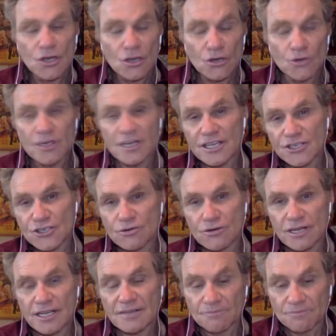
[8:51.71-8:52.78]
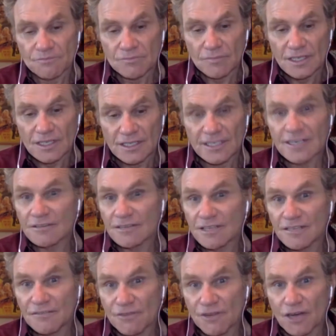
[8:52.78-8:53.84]
who in history
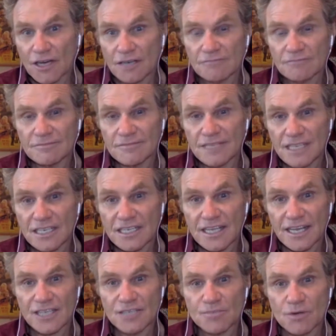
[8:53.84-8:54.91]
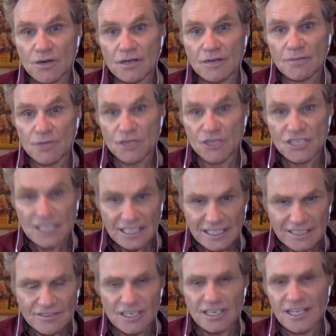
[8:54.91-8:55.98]
literally fought in Gettysburg because he
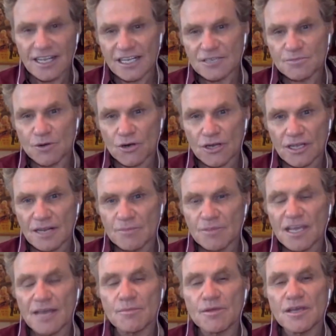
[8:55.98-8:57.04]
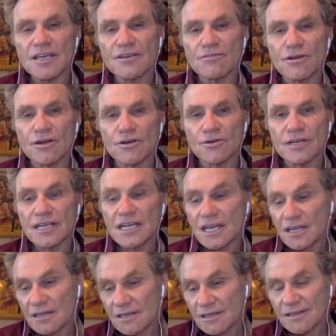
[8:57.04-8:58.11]
lived in Gettysburg, and he became a hero, and